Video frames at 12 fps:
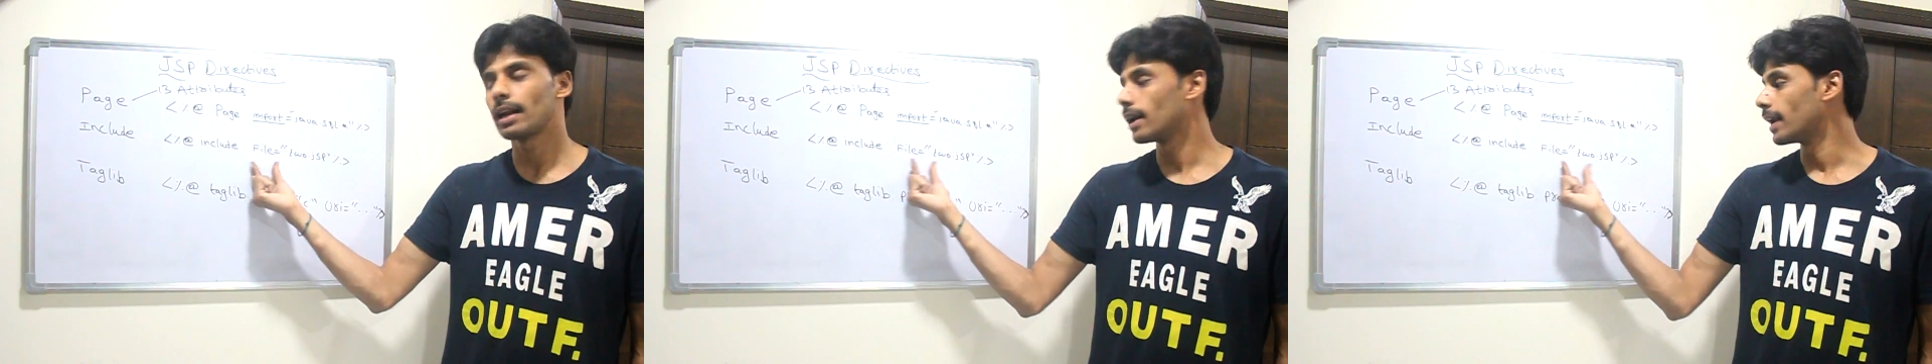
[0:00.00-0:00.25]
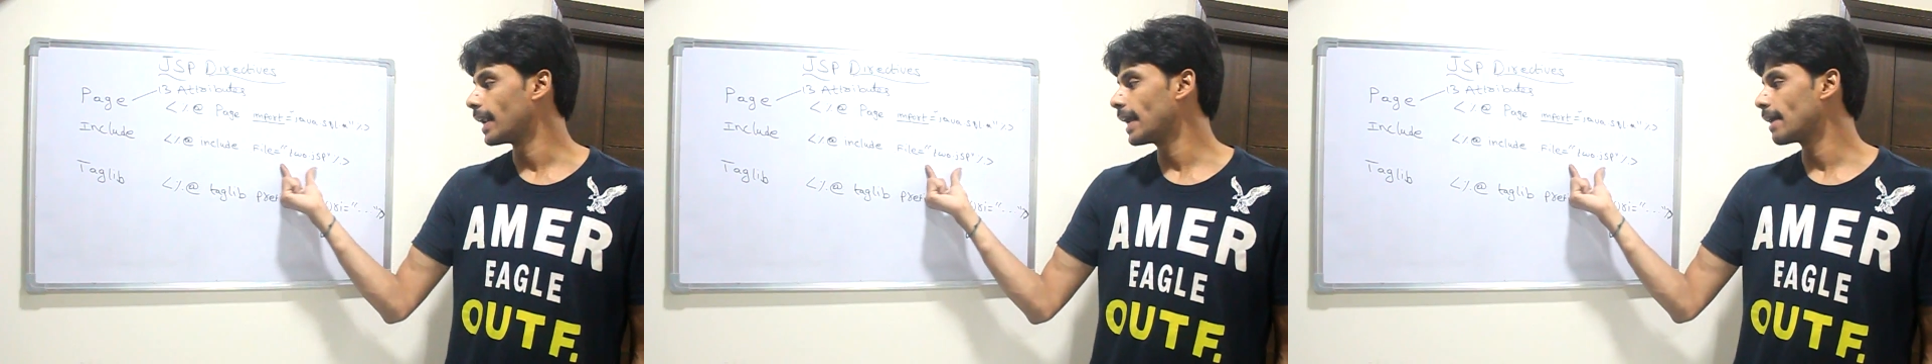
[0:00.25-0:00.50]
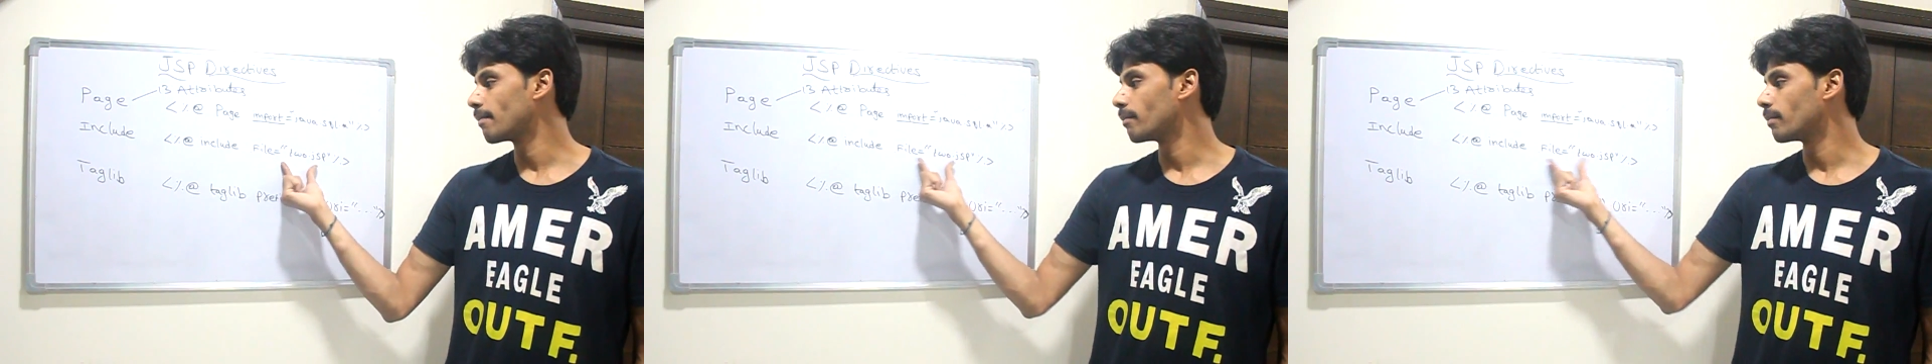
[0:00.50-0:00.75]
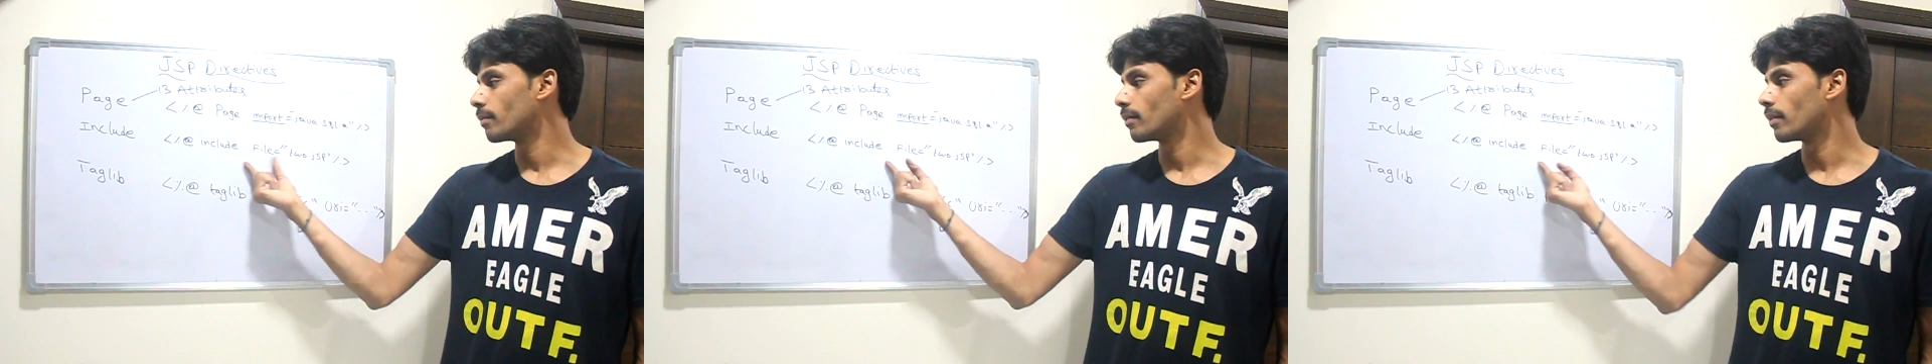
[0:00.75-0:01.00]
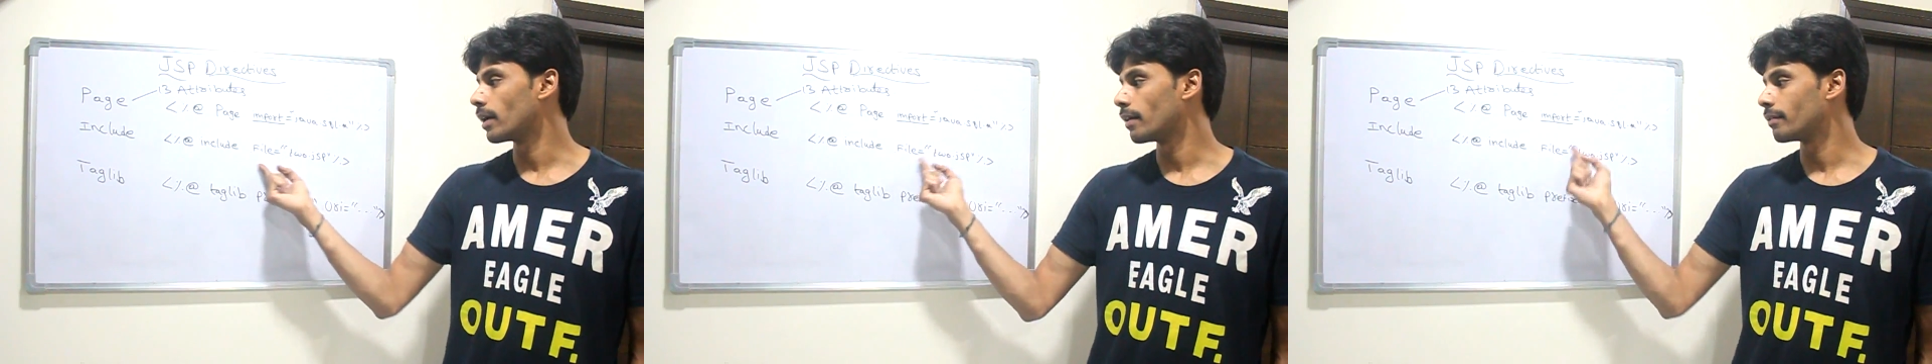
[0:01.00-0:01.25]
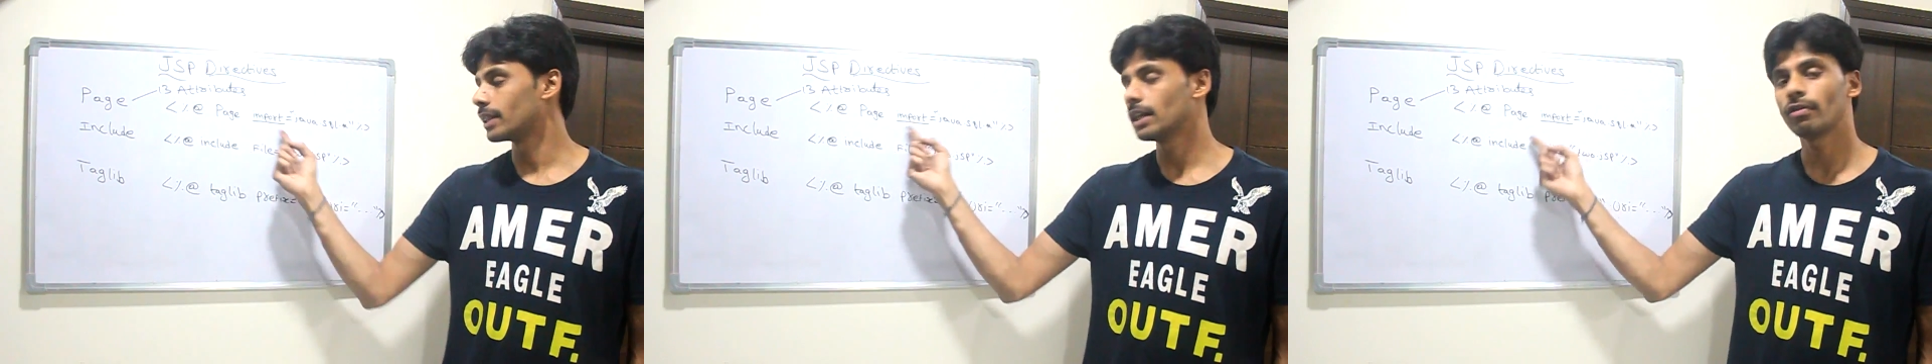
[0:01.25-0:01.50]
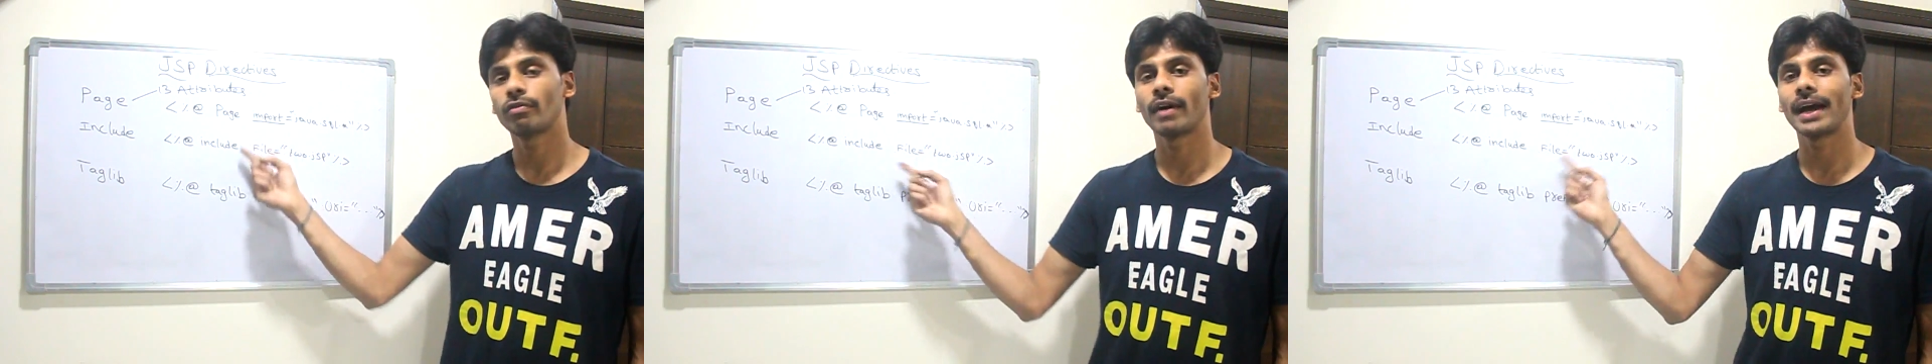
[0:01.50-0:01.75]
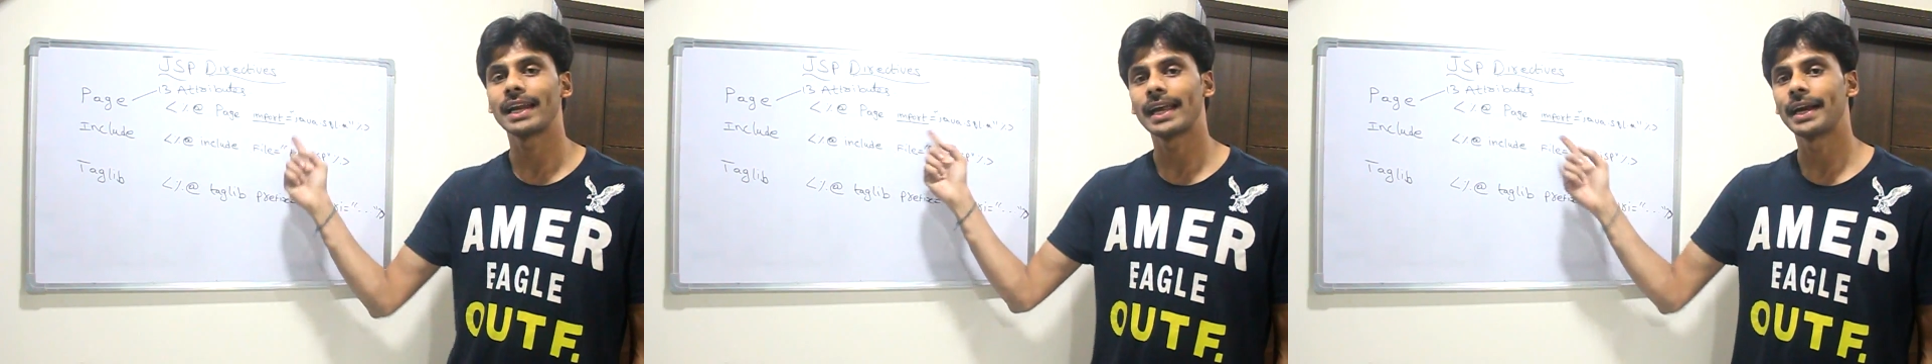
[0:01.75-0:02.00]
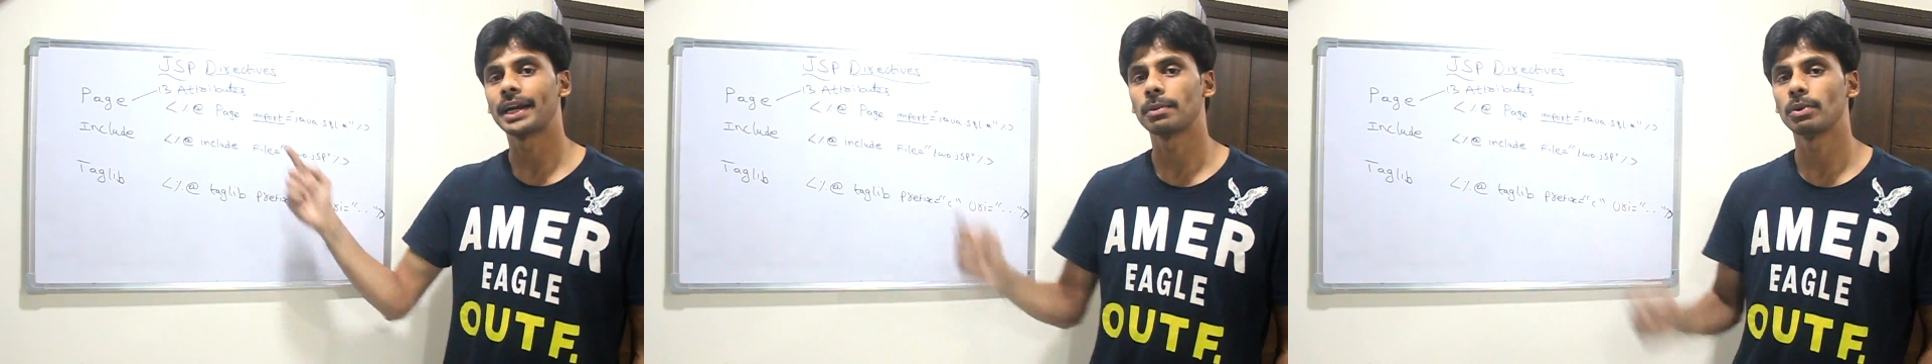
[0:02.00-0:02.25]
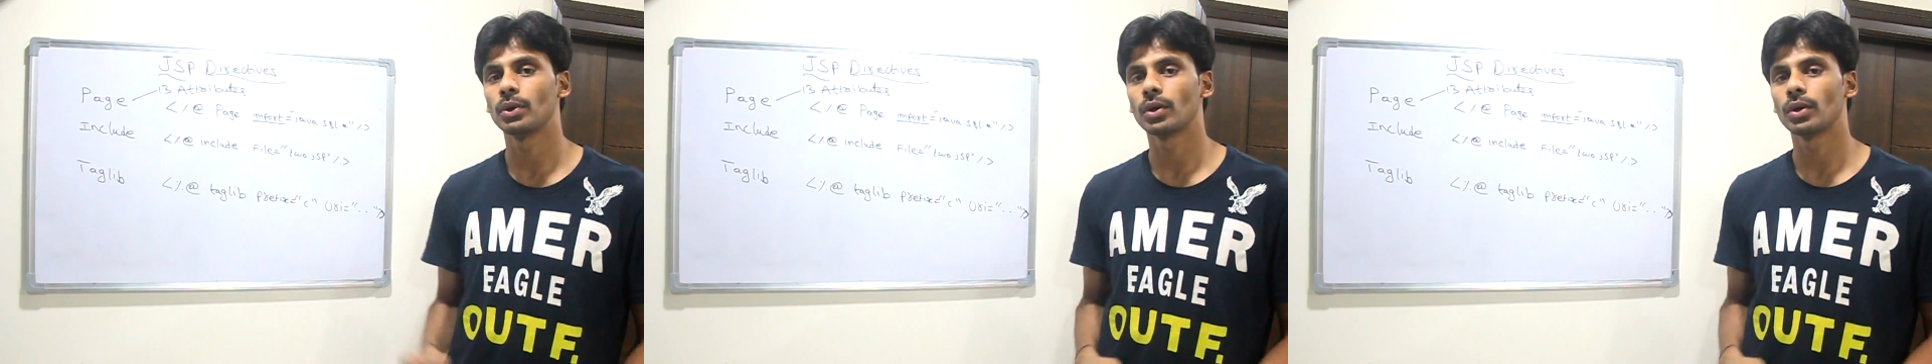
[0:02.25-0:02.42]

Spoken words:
name with the file attribute